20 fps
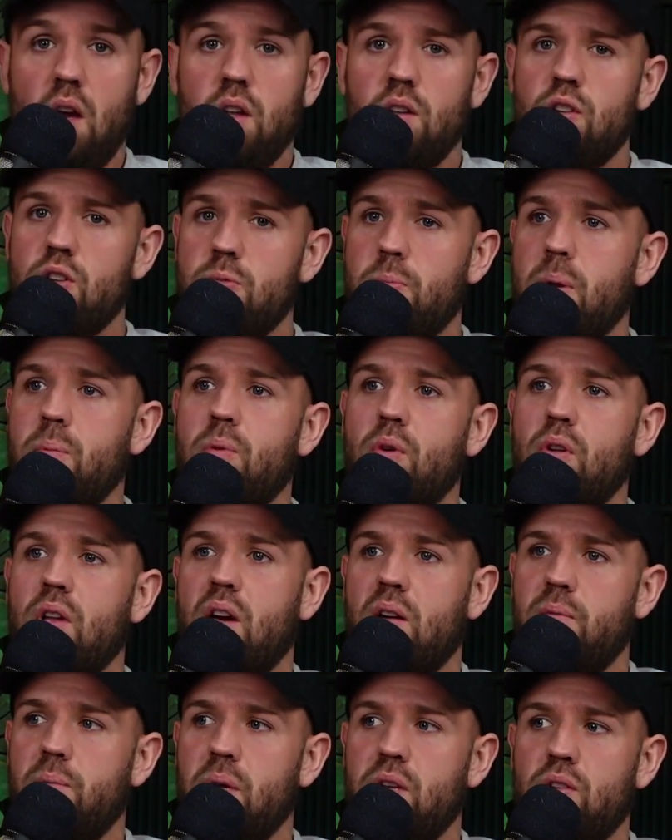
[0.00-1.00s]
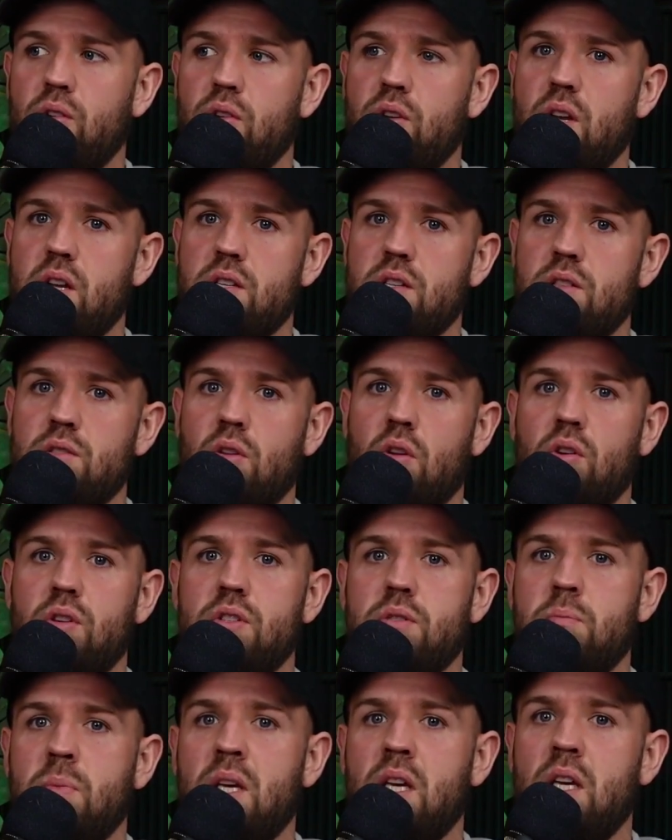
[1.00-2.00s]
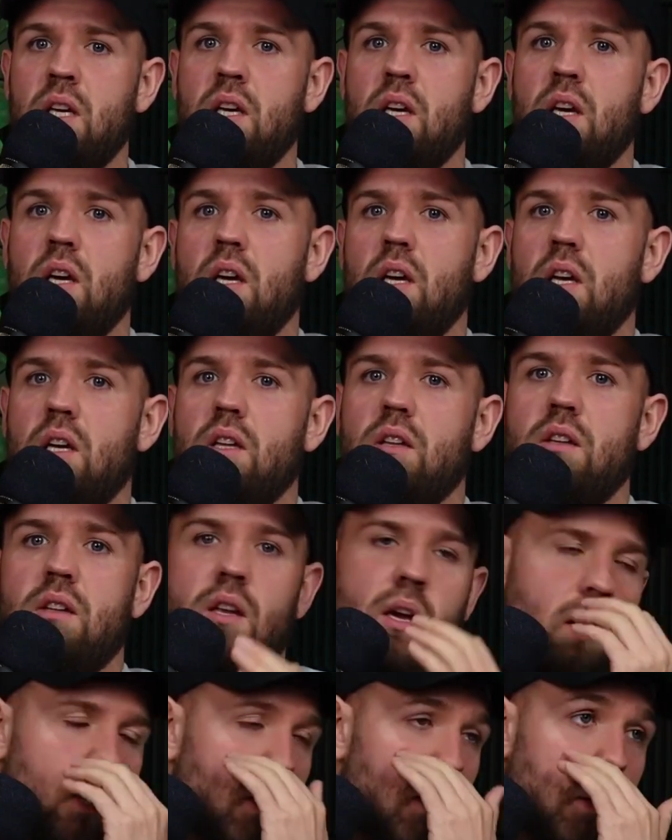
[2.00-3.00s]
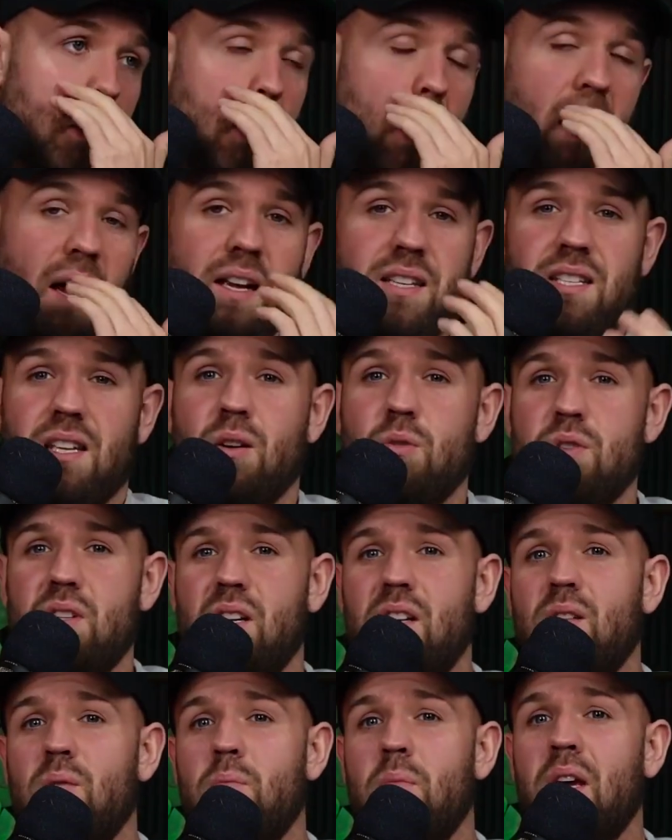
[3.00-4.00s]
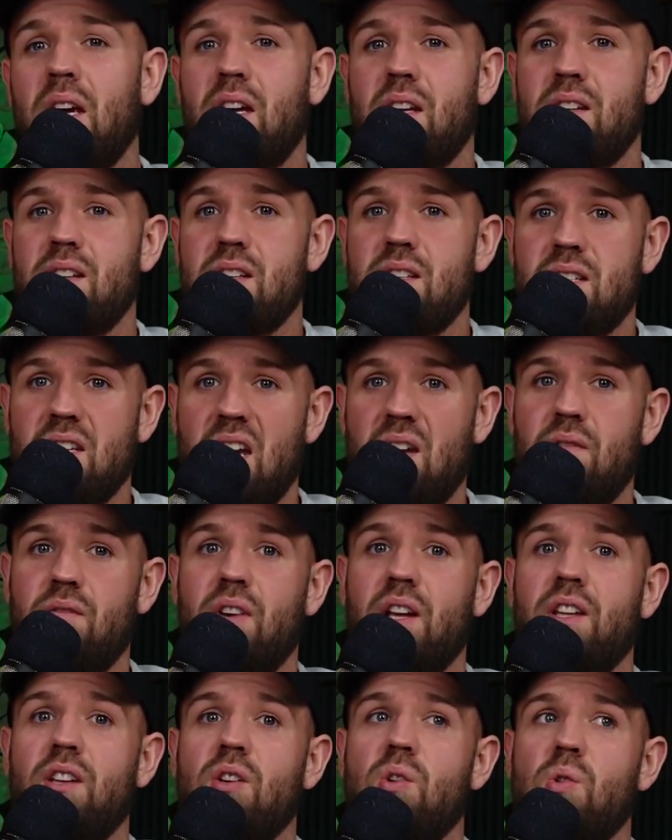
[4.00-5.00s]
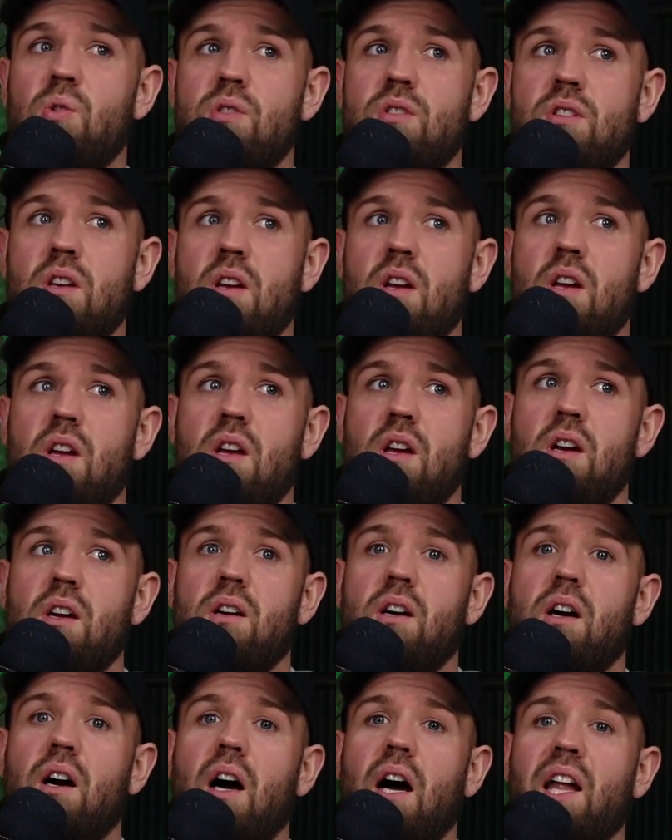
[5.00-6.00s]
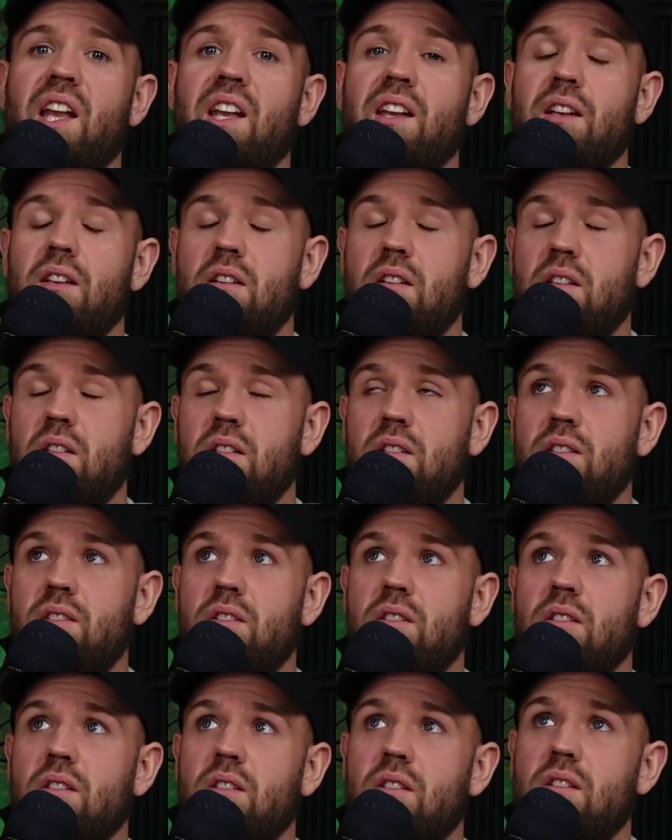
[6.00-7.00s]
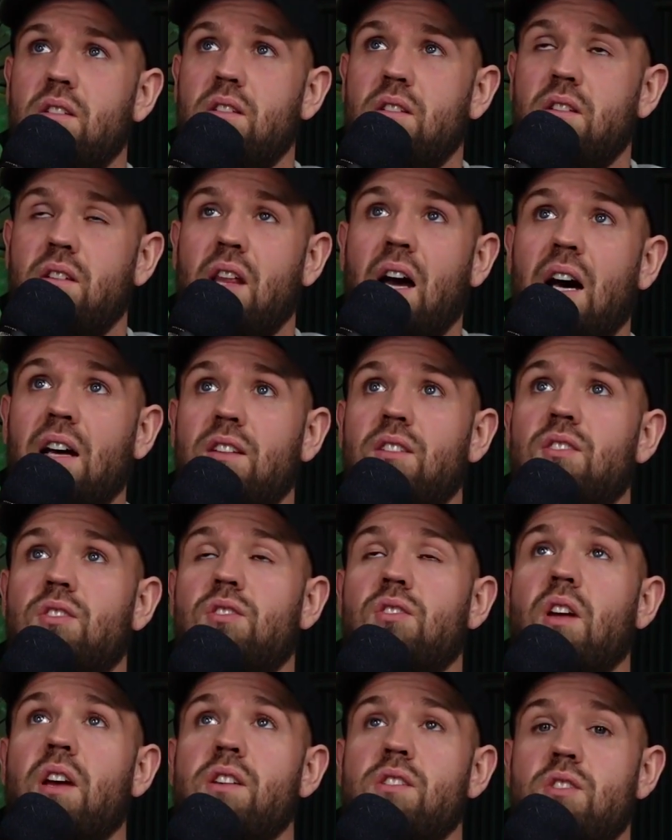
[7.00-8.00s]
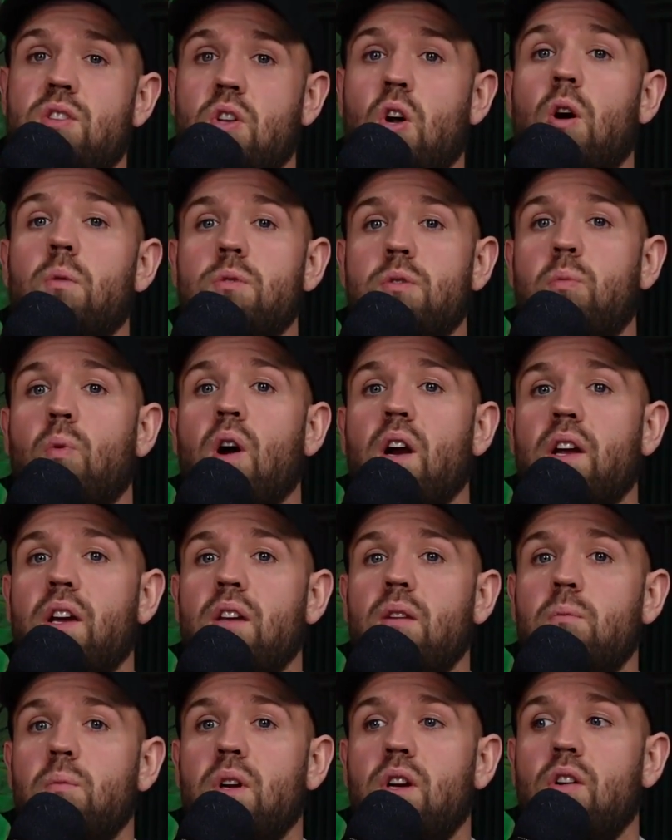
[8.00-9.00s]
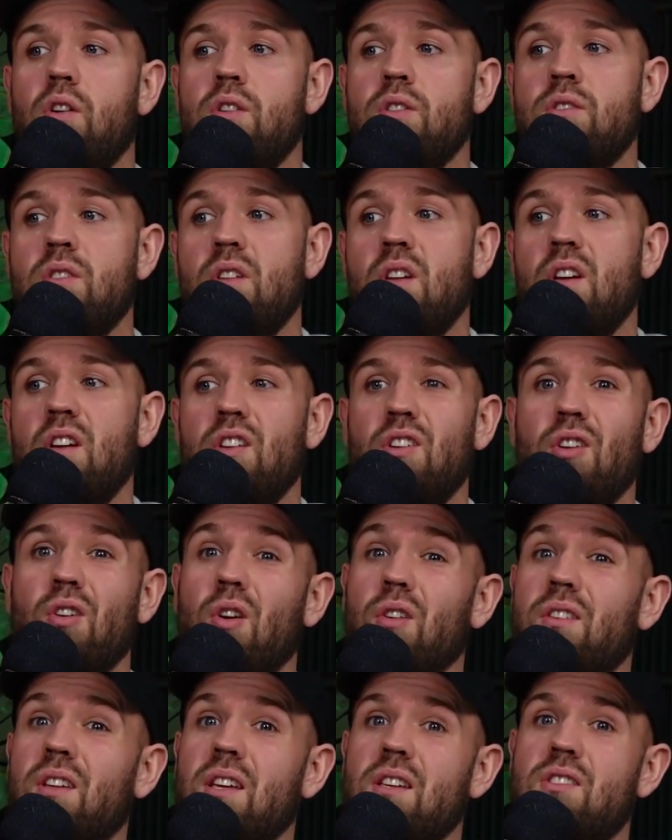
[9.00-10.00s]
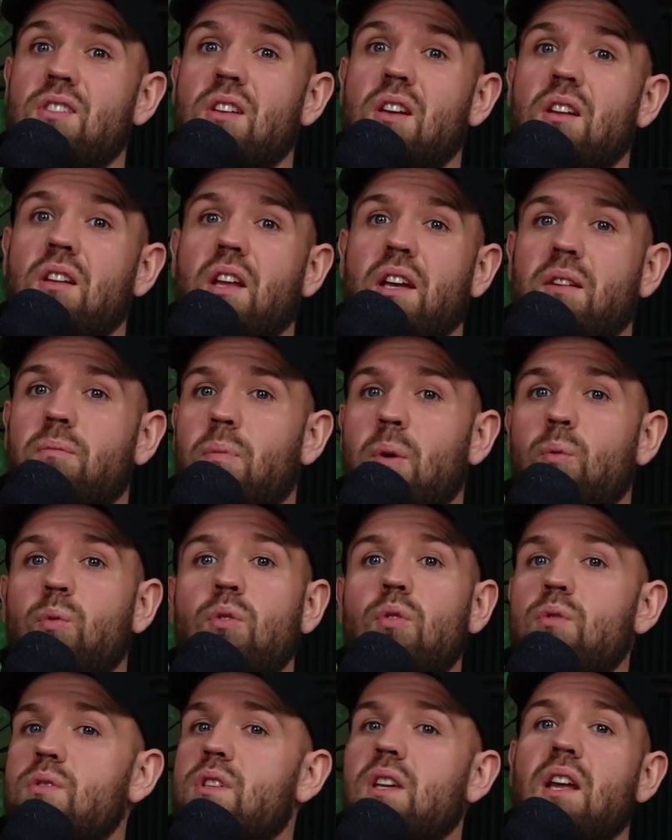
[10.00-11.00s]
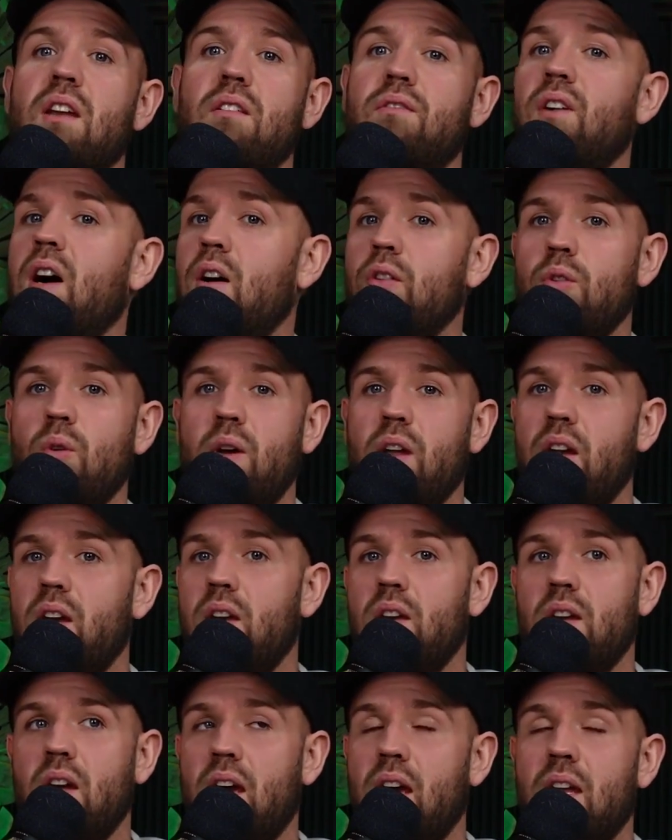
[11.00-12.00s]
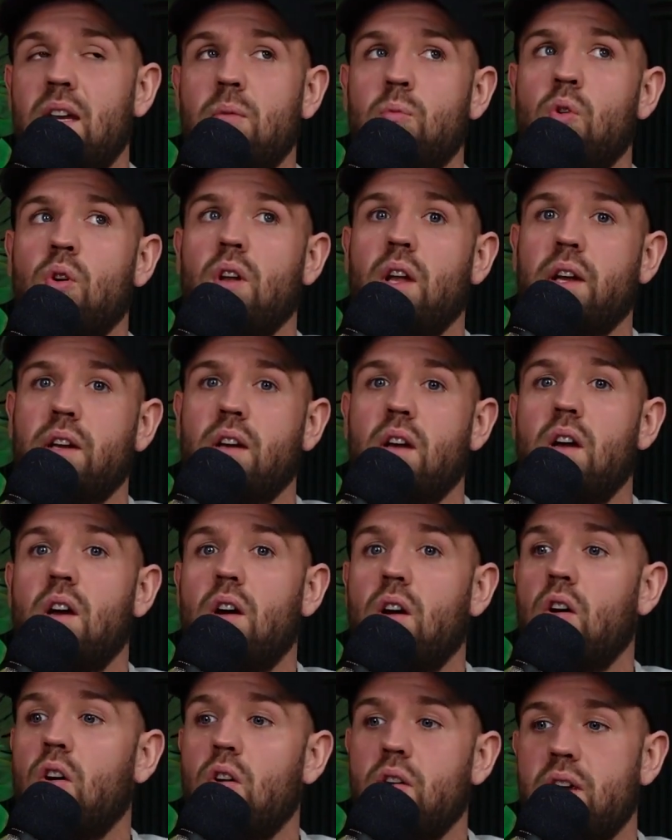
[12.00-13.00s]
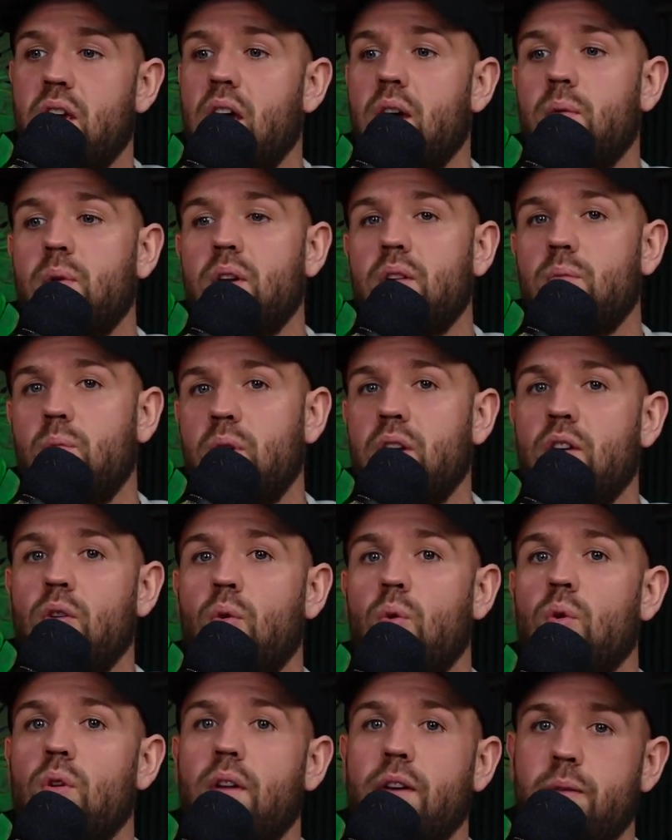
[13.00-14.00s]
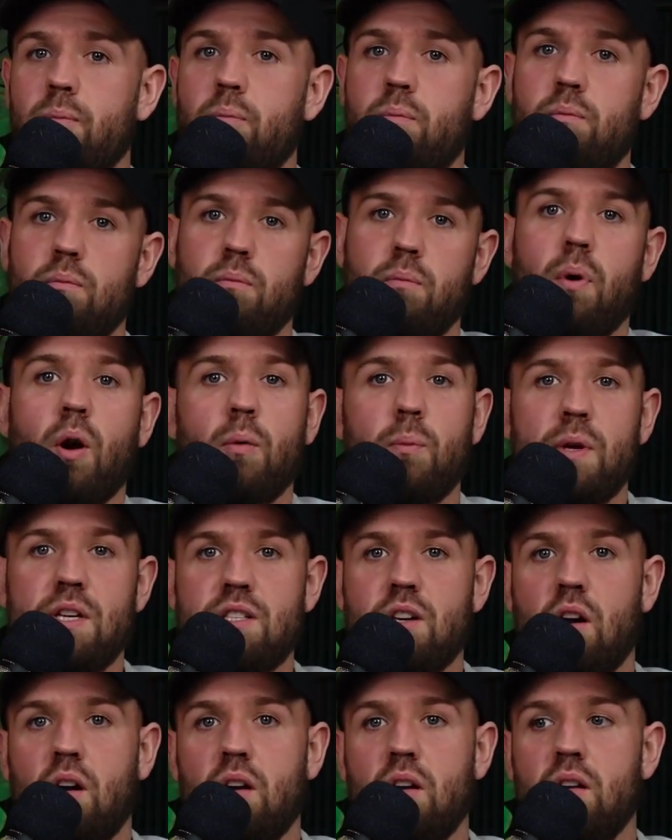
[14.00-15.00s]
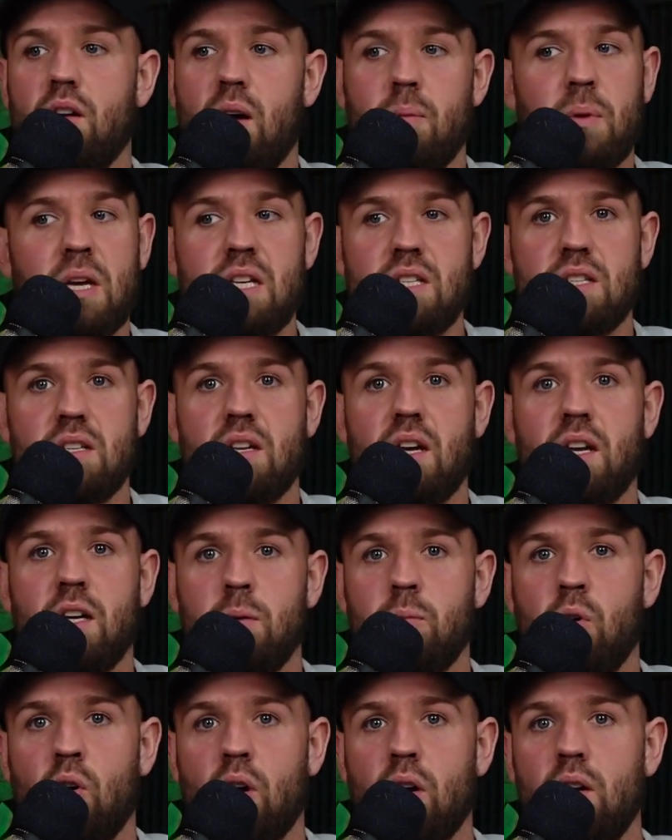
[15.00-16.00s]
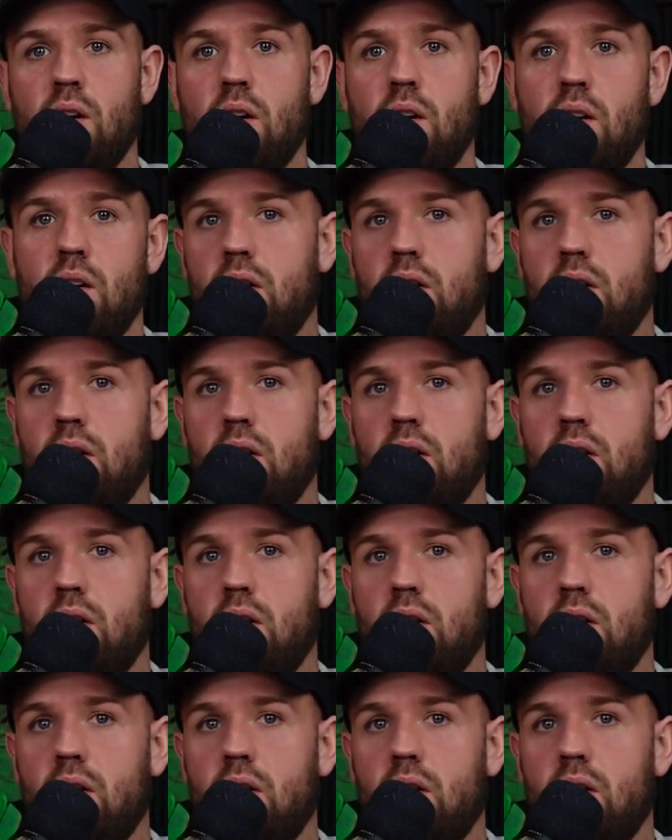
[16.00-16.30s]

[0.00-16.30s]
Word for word: there's people that have been doing this as long as me that I still see them making the same videos, and that it stops working because you're not teaching it. Like, people don't see any value in it any, anymore. Like, oh yeah, we, we know that burpees aren't amazing anymore.